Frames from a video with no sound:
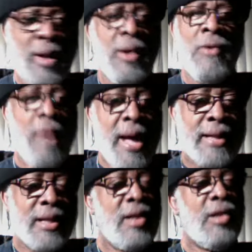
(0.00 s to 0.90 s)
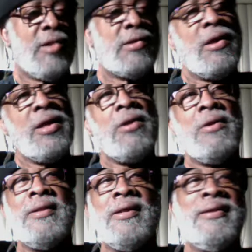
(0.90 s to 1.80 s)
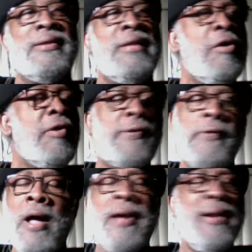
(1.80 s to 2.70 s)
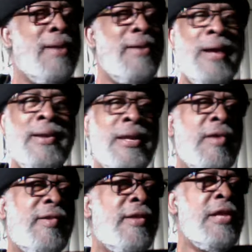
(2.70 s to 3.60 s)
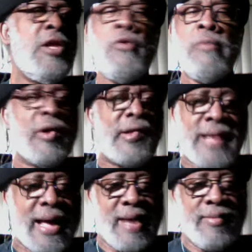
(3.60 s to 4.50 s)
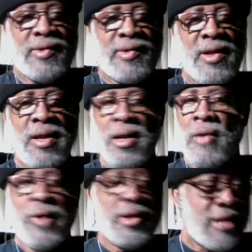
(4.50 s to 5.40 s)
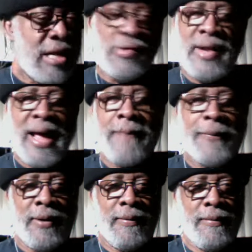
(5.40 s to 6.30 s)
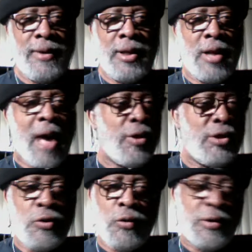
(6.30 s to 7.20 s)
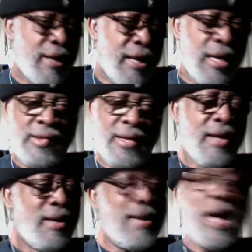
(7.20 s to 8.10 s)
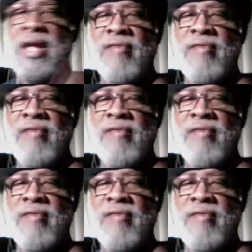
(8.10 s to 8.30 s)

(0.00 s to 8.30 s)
Right. So, you know, there is so, and there's numerous times where things would happen. You know, I would do things, not even